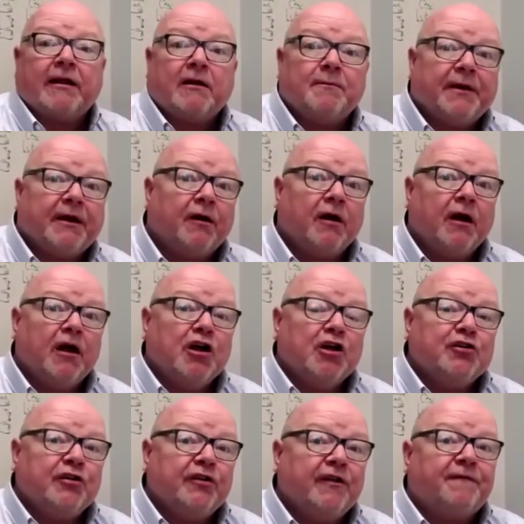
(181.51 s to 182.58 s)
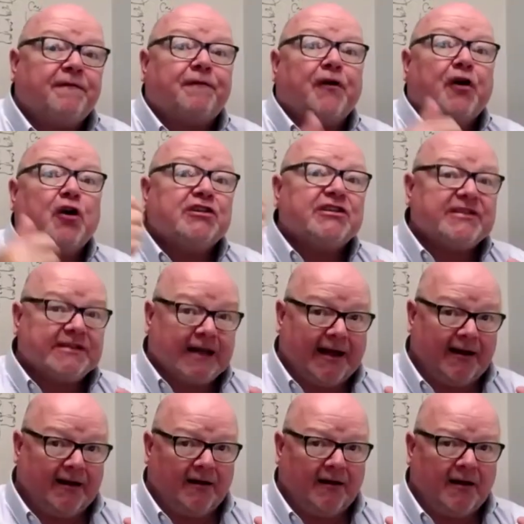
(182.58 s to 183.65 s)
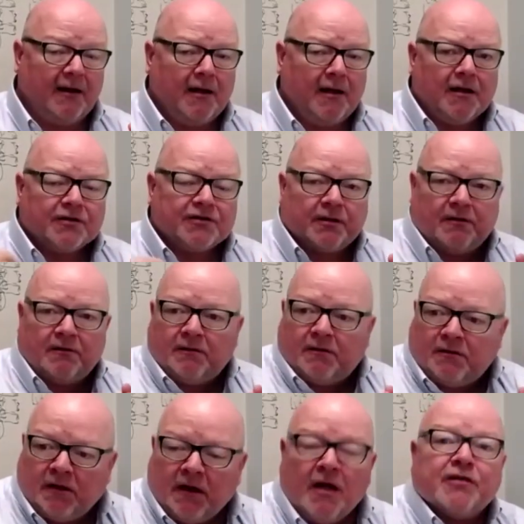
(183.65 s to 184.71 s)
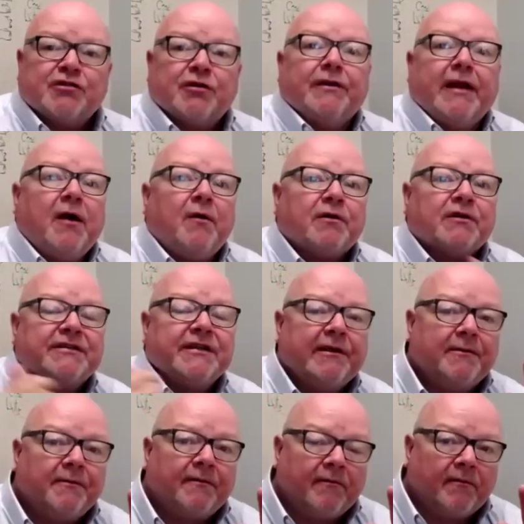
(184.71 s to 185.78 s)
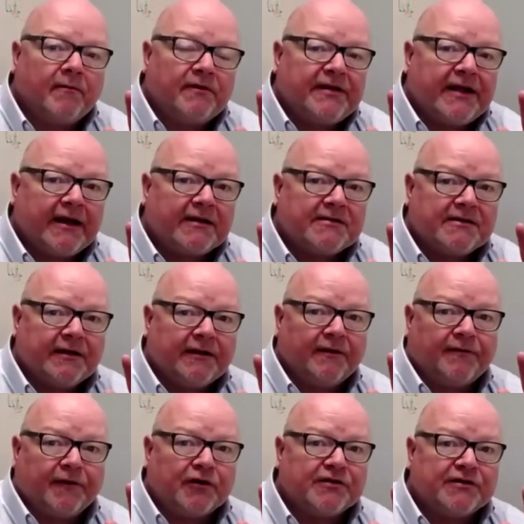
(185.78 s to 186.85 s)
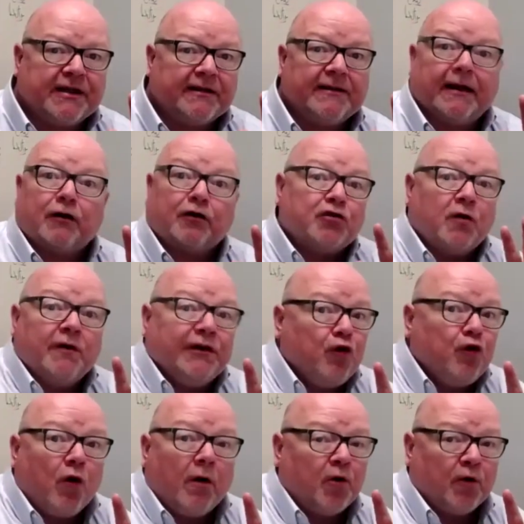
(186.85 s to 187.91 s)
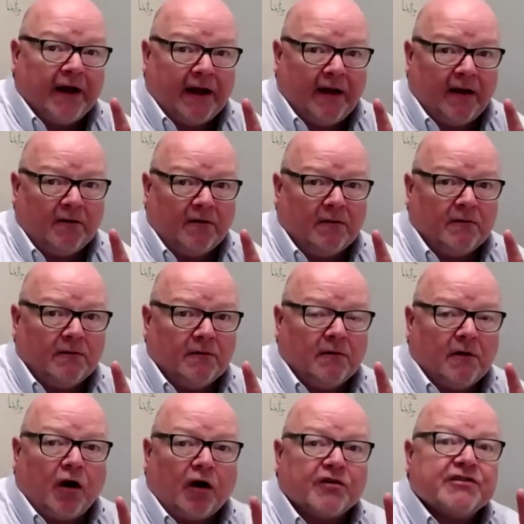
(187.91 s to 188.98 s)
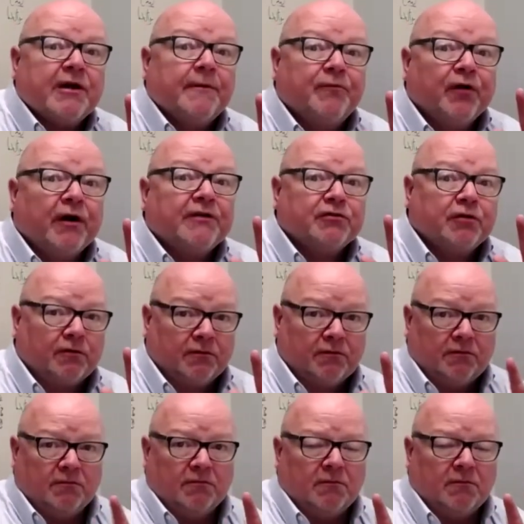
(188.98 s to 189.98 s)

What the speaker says: they compare to the first set? So, so now we're seeing tests in the first set that are totally normal now, are sub-threshold.